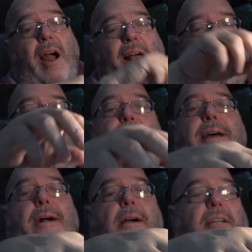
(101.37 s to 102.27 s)
Kind of
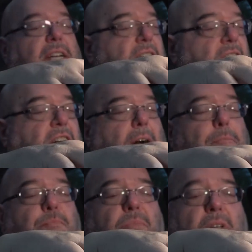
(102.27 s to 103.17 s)
regret getting a cup
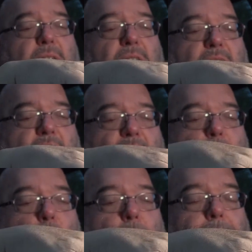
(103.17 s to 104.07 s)
instead of a
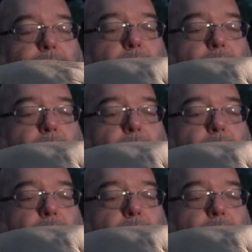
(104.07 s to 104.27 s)
bowl.